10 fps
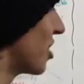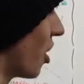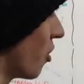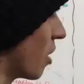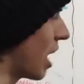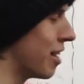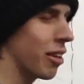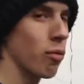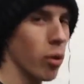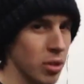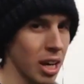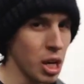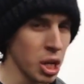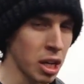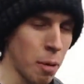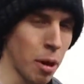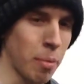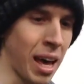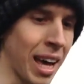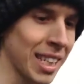So another rotation coming
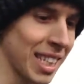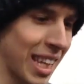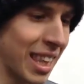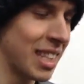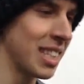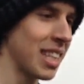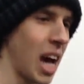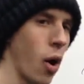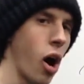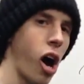up next, and this is now